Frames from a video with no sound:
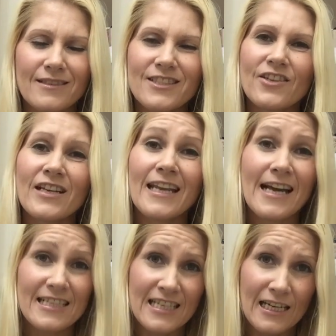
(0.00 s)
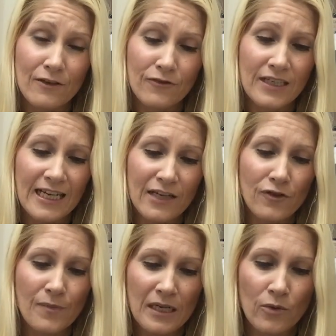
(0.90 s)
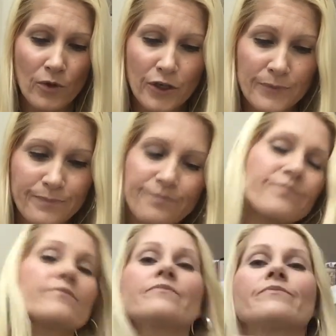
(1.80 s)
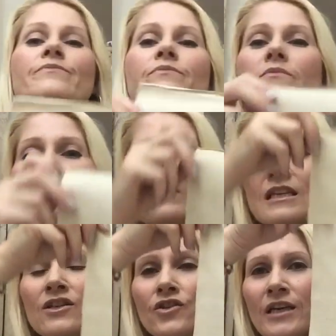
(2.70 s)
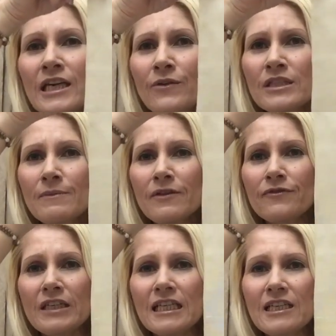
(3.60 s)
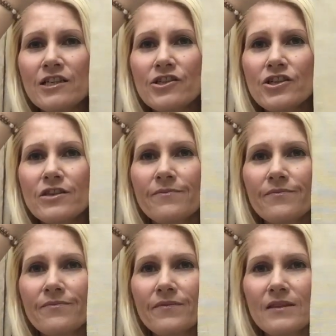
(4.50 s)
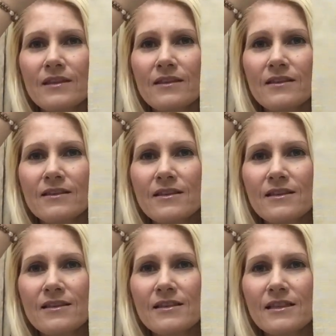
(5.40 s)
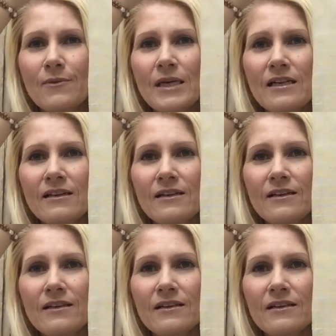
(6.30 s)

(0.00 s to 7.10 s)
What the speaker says: so Latte for lack of a better word. So here is my finish. Summer.